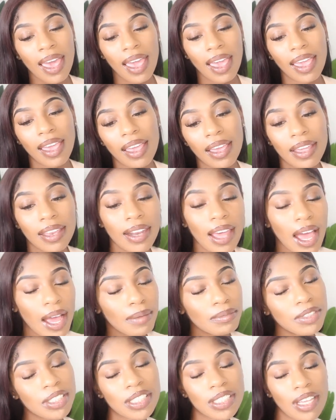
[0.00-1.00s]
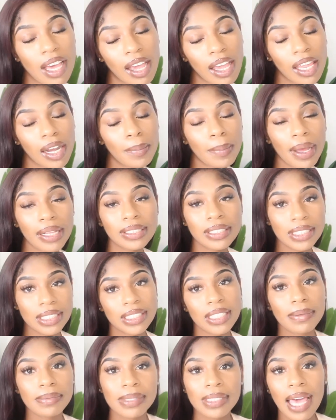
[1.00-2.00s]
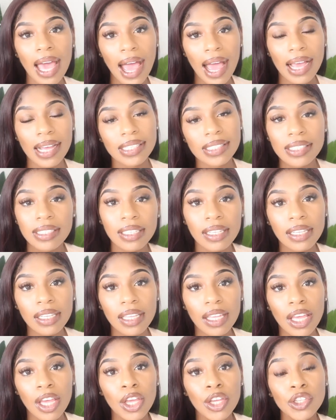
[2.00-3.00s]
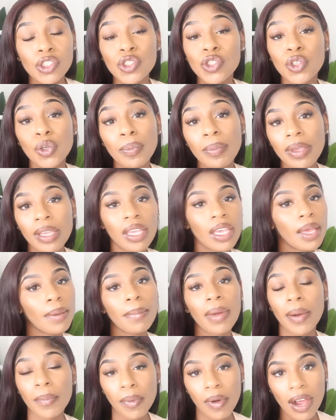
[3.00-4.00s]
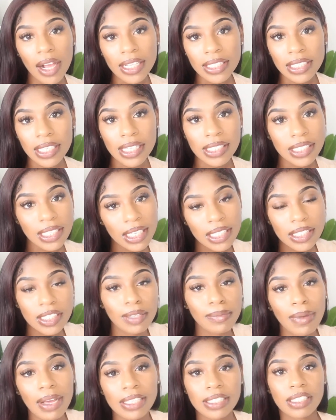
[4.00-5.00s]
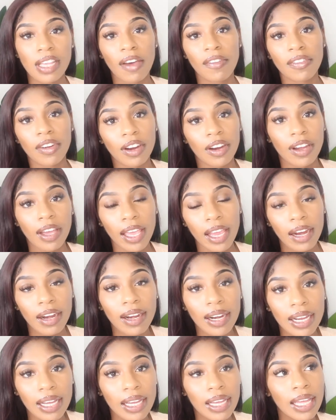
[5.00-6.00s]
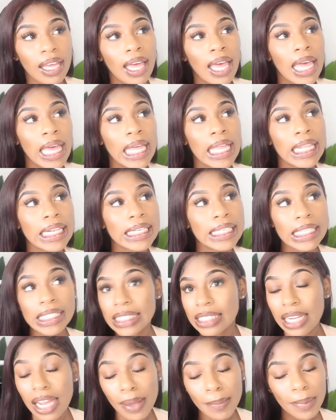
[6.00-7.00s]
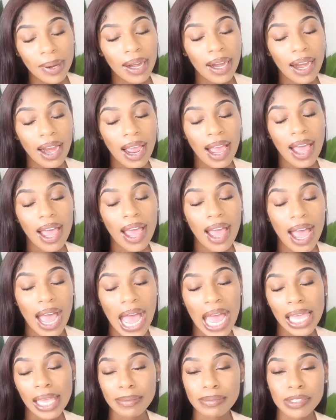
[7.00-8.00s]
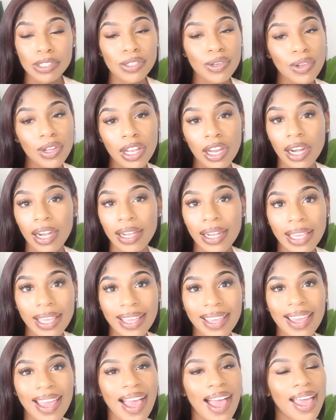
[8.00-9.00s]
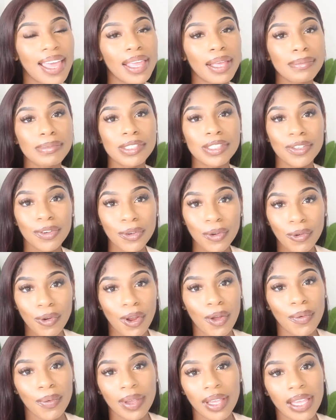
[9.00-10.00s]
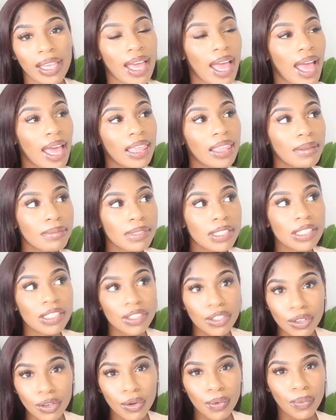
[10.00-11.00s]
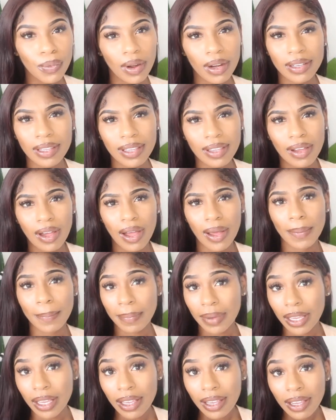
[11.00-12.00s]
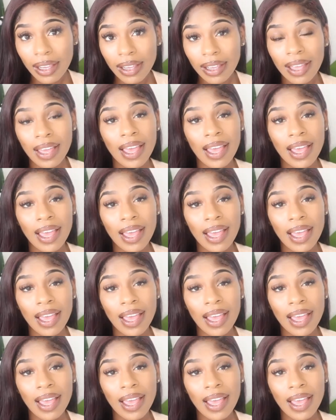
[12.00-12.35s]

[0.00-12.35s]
and I'm just talking about the steps that I took to begin my process into my soft girl era. Disclaimer, I am still learning, I am still growing, I am still working on me.